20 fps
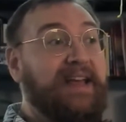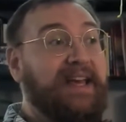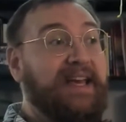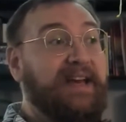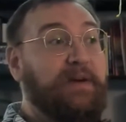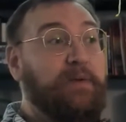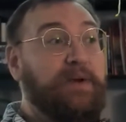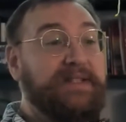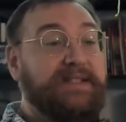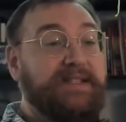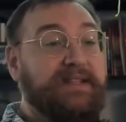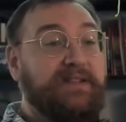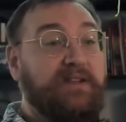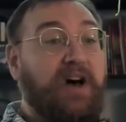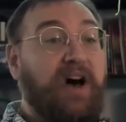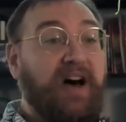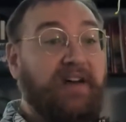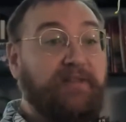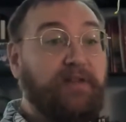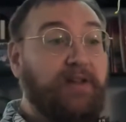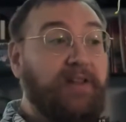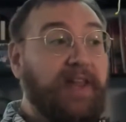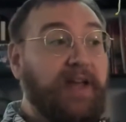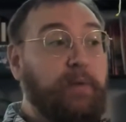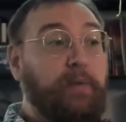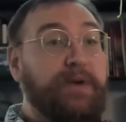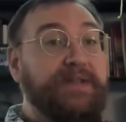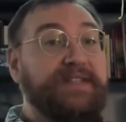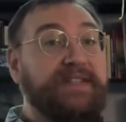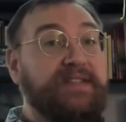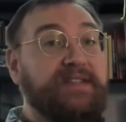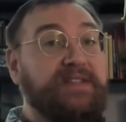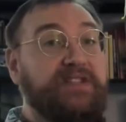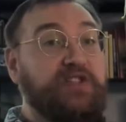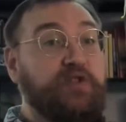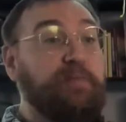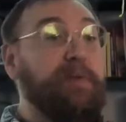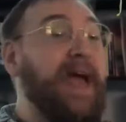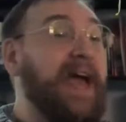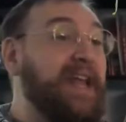It wasn't awful. It wasn't
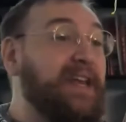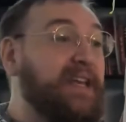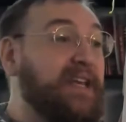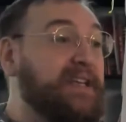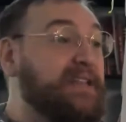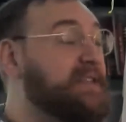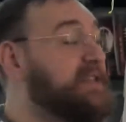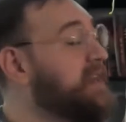stupendous.